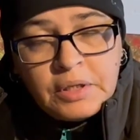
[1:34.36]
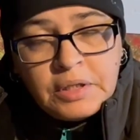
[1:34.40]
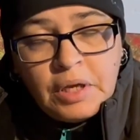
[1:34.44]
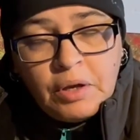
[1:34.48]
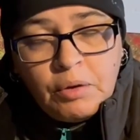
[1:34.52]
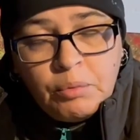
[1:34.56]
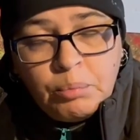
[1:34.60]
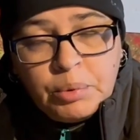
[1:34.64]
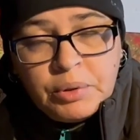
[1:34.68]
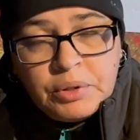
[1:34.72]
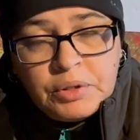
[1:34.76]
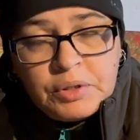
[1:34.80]

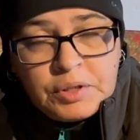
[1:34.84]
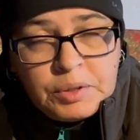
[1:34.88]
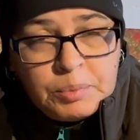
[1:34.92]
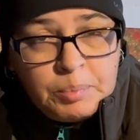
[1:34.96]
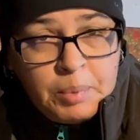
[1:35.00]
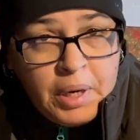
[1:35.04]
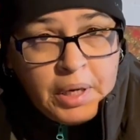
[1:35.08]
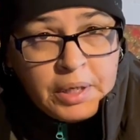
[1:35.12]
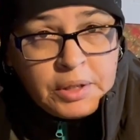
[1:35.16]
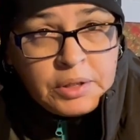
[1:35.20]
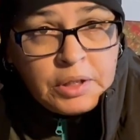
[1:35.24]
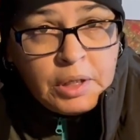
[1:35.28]
I'll put the
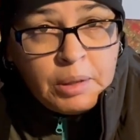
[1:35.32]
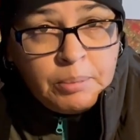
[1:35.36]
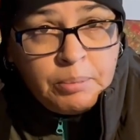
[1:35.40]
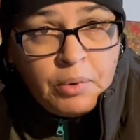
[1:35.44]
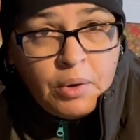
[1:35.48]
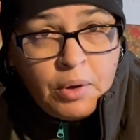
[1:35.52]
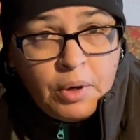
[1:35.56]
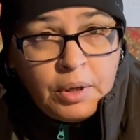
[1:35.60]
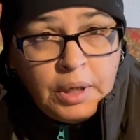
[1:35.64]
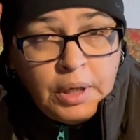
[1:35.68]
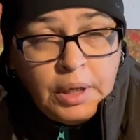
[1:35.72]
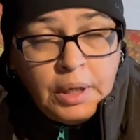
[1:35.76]
specs up
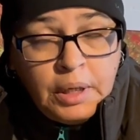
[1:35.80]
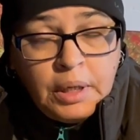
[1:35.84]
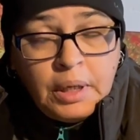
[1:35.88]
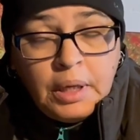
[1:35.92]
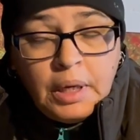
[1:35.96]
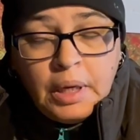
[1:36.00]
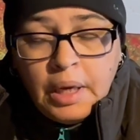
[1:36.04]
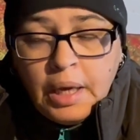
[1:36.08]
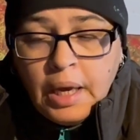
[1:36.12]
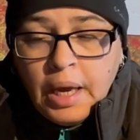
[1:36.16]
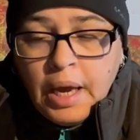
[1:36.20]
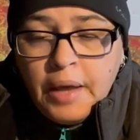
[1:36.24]
on it,
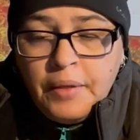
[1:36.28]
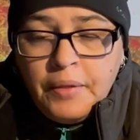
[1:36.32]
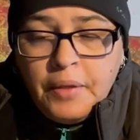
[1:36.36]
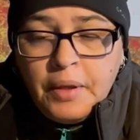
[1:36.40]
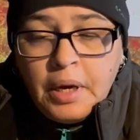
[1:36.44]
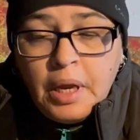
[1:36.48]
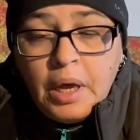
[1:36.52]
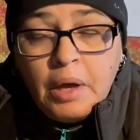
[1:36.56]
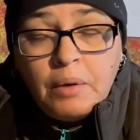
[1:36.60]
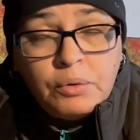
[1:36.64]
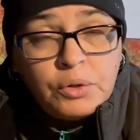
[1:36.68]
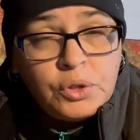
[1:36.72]
and then
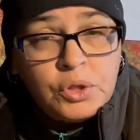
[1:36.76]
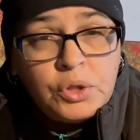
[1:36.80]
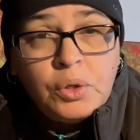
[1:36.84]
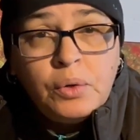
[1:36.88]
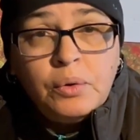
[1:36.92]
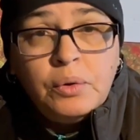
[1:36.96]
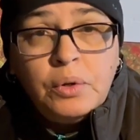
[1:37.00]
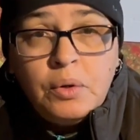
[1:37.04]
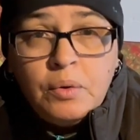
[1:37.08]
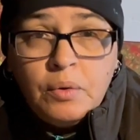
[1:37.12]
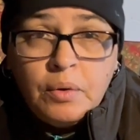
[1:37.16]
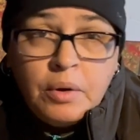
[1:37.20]
I will show
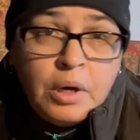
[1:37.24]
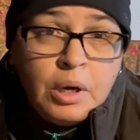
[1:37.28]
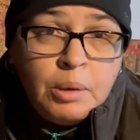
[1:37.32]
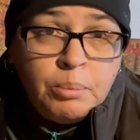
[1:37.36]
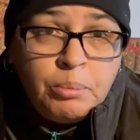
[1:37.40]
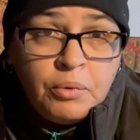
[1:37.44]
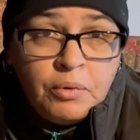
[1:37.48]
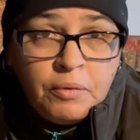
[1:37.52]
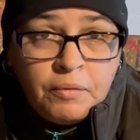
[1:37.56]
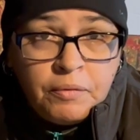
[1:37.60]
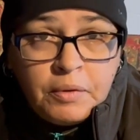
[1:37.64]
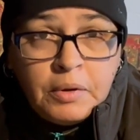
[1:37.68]
you a
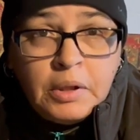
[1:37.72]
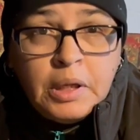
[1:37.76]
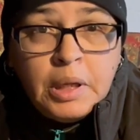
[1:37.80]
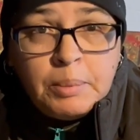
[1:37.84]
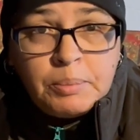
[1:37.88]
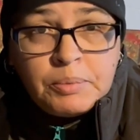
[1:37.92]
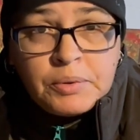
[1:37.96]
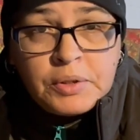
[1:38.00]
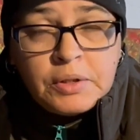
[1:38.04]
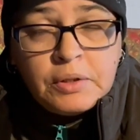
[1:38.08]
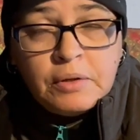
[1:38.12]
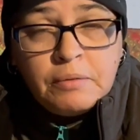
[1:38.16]
couple of
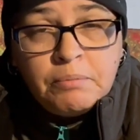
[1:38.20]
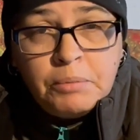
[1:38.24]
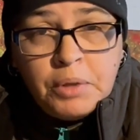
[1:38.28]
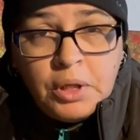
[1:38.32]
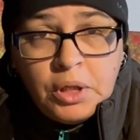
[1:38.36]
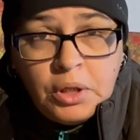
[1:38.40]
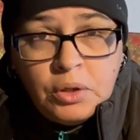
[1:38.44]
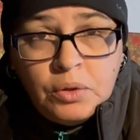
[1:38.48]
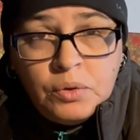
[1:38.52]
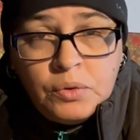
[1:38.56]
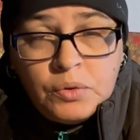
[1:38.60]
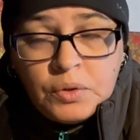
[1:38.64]
clips of me
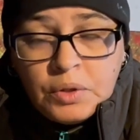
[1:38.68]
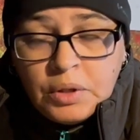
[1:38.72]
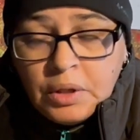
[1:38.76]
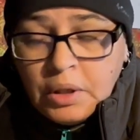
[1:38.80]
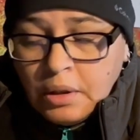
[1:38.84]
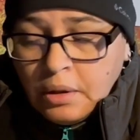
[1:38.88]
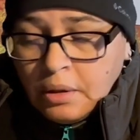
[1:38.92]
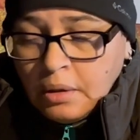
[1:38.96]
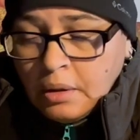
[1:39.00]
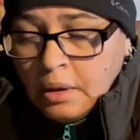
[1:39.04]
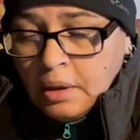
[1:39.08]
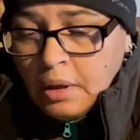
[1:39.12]
using
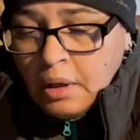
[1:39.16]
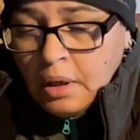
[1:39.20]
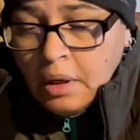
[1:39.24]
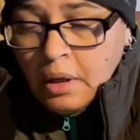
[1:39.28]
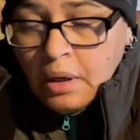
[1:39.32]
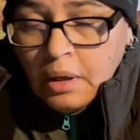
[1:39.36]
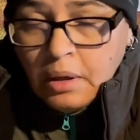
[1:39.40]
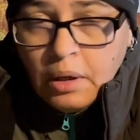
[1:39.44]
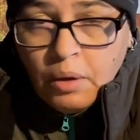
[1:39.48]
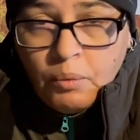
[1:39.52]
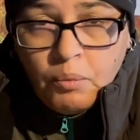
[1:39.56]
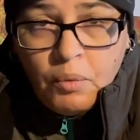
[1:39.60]
it.
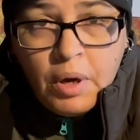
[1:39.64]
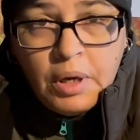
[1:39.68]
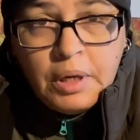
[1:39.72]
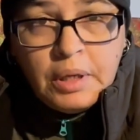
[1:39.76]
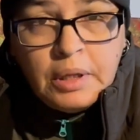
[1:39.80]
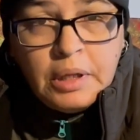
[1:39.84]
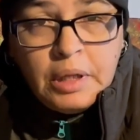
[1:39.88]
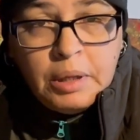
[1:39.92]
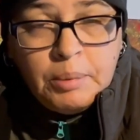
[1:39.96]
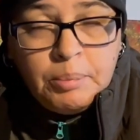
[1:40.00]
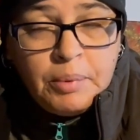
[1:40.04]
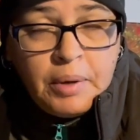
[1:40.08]
And one
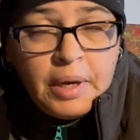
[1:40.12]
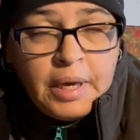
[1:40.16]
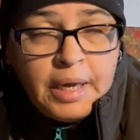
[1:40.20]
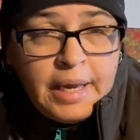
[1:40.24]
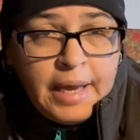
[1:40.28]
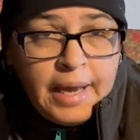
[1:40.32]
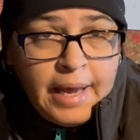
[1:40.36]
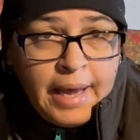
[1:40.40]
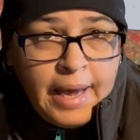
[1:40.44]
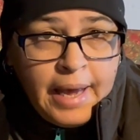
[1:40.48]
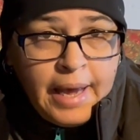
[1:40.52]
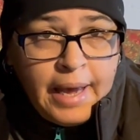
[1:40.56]
clip I
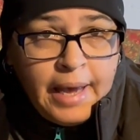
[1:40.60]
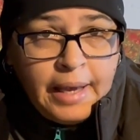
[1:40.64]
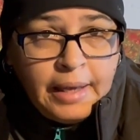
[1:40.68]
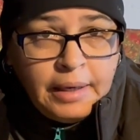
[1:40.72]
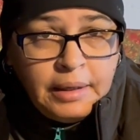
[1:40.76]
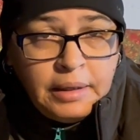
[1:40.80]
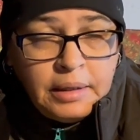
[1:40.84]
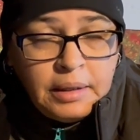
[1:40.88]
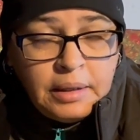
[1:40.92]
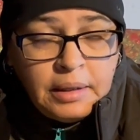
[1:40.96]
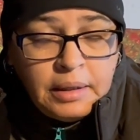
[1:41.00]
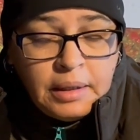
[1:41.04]

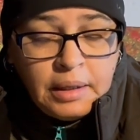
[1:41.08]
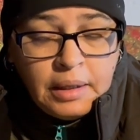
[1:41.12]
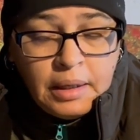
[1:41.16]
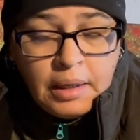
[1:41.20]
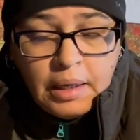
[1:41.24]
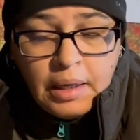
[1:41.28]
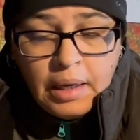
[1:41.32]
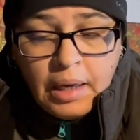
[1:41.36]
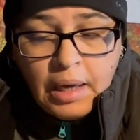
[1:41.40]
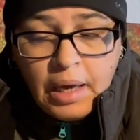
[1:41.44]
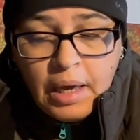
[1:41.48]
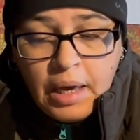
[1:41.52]
had
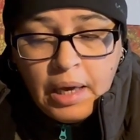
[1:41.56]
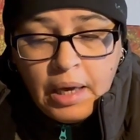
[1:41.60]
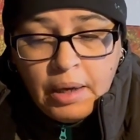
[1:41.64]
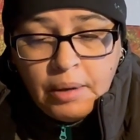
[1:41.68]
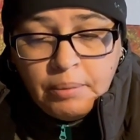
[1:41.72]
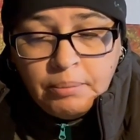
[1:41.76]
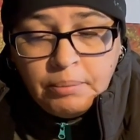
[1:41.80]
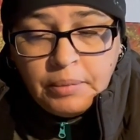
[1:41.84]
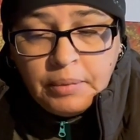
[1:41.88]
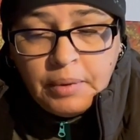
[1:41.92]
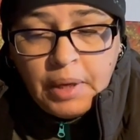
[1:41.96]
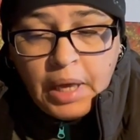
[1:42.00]

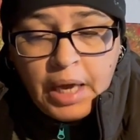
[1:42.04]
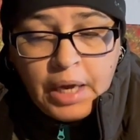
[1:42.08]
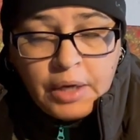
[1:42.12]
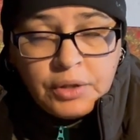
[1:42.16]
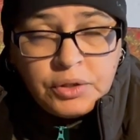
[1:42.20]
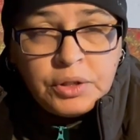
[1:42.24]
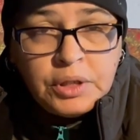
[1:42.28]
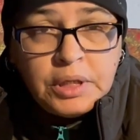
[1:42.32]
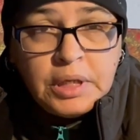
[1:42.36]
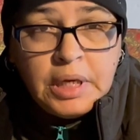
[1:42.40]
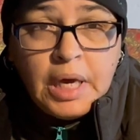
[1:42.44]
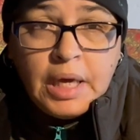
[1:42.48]

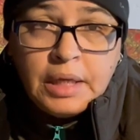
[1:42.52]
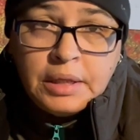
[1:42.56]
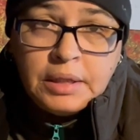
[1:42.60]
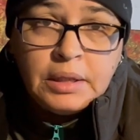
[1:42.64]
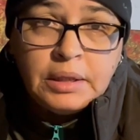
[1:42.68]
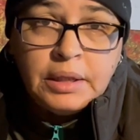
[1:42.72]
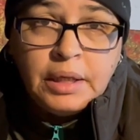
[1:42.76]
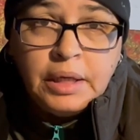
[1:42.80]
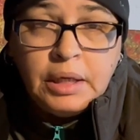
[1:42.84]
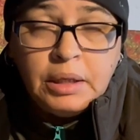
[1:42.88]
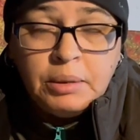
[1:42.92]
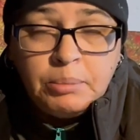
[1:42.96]
actually got
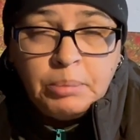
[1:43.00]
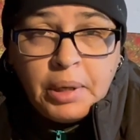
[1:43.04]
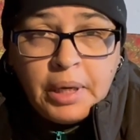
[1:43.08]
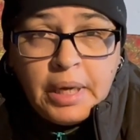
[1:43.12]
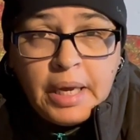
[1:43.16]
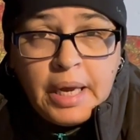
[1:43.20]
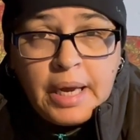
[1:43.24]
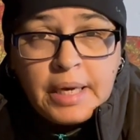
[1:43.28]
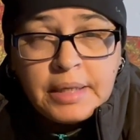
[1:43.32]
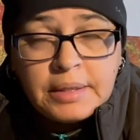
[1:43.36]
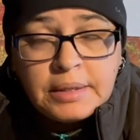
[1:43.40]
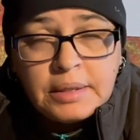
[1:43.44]
deleted by
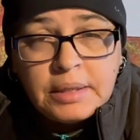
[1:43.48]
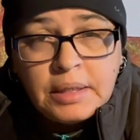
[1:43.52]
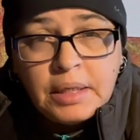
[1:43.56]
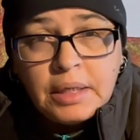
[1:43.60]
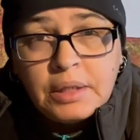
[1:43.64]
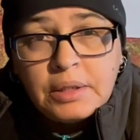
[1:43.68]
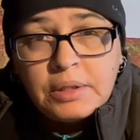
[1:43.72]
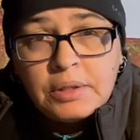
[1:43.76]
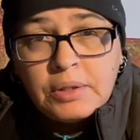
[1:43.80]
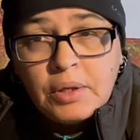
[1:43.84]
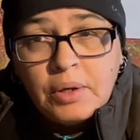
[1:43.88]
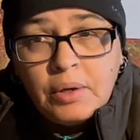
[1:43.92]

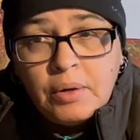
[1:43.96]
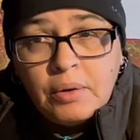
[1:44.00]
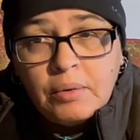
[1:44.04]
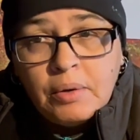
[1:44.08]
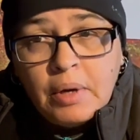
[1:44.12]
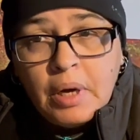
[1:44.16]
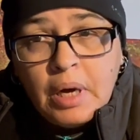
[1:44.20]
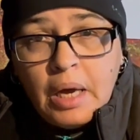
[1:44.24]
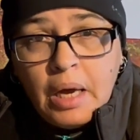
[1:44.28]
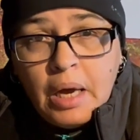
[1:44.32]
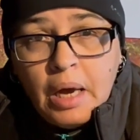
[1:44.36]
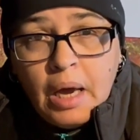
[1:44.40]
accident, so
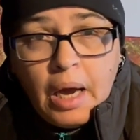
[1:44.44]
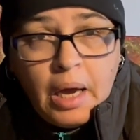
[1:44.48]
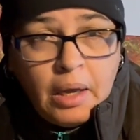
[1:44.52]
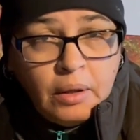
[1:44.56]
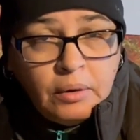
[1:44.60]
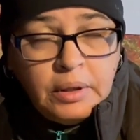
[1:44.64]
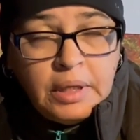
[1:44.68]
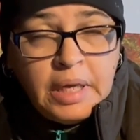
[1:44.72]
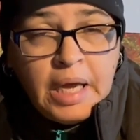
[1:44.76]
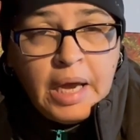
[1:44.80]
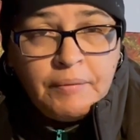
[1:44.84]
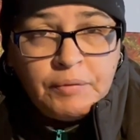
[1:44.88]
I
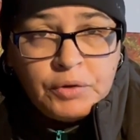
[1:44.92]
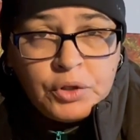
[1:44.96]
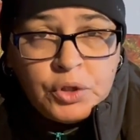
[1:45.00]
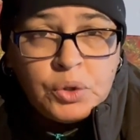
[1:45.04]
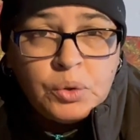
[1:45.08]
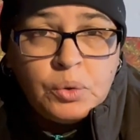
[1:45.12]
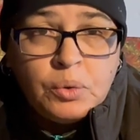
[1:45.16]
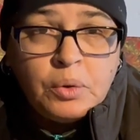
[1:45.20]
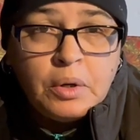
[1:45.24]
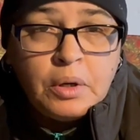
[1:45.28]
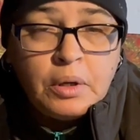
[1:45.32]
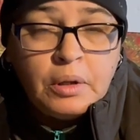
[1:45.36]
only have a
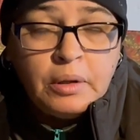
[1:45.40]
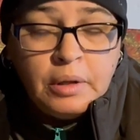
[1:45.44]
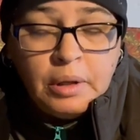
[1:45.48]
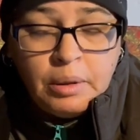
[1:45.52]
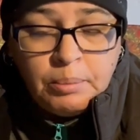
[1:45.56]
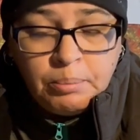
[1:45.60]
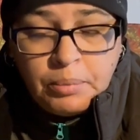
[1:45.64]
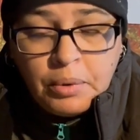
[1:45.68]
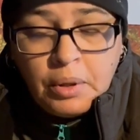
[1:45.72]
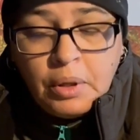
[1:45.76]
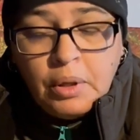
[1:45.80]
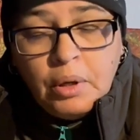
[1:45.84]
short
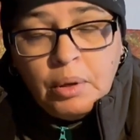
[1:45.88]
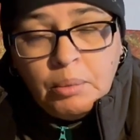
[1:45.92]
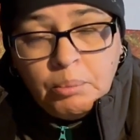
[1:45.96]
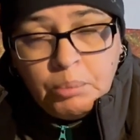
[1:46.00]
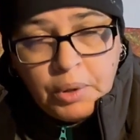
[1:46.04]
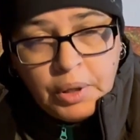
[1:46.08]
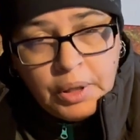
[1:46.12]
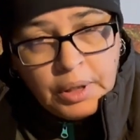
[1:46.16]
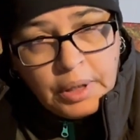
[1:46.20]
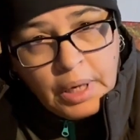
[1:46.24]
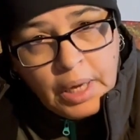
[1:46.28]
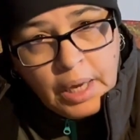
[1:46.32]
clip,
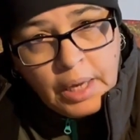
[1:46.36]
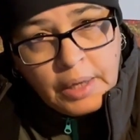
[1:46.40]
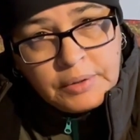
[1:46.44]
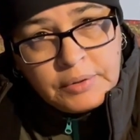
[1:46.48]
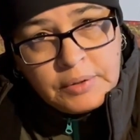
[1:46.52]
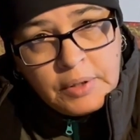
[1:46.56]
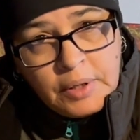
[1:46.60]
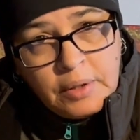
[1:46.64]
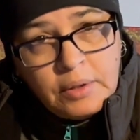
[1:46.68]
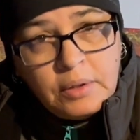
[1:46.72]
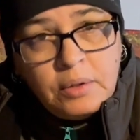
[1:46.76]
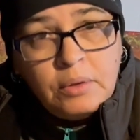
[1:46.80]
but I'll
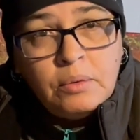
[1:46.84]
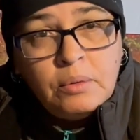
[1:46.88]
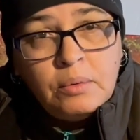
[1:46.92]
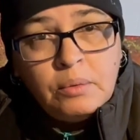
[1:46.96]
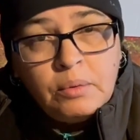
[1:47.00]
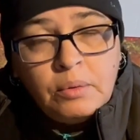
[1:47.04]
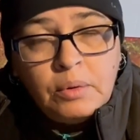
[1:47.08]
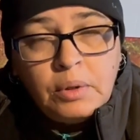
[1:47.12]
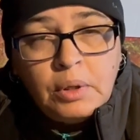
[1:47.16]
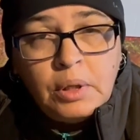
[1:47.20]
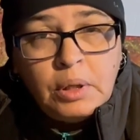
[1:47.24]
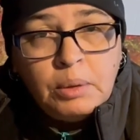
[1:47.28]
tell
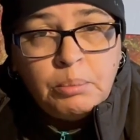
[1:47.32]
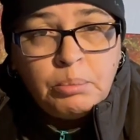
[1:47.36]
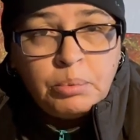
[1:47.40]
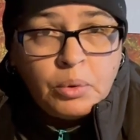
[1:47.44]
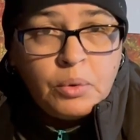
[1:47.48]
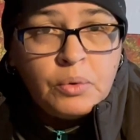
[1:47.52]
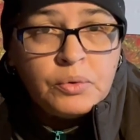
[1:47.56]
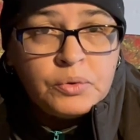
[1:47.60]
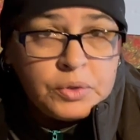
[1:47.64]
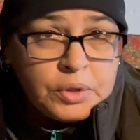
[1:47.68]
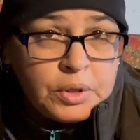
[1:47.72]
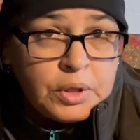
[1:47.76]
you the
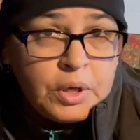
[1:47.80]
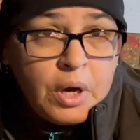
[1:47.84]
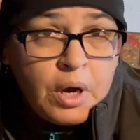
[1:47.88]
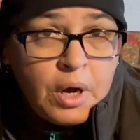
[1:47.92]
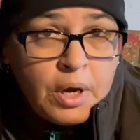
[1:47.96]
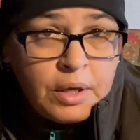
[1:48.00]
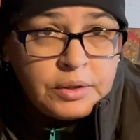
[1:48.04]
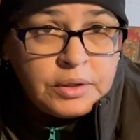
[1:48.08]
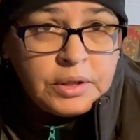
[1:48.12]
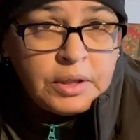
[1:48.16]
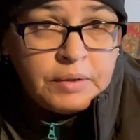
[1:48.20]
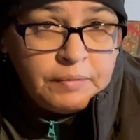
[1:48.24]
pros and
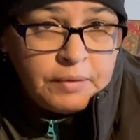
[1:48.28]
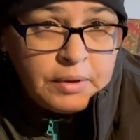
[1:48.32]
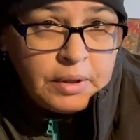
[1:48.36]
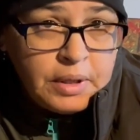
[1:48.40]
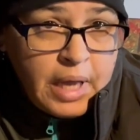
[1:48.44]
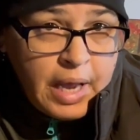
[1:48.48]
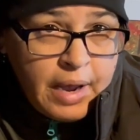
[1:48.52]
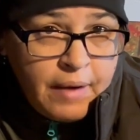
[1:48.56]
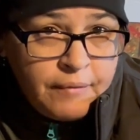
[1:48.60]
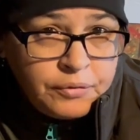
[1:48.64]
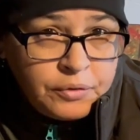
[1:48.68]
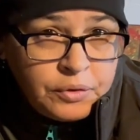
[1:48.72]
cons of it
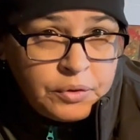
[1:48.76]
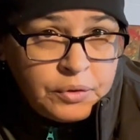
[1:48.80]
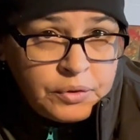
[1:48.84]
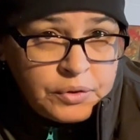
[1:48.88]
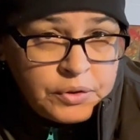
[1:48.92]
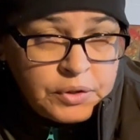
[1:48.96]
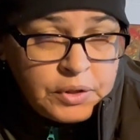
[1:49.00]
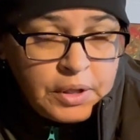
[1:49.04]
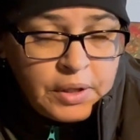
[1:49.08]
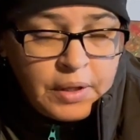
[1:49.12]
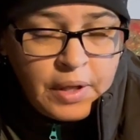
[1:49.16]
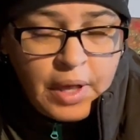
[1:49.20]
after you
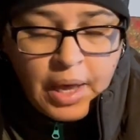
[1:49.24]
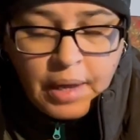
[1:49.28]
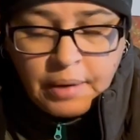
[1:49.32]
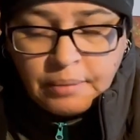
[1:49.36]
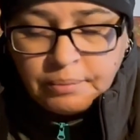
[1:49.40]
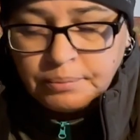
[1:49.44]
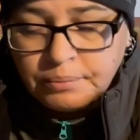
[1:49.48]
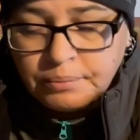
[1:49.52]
see that.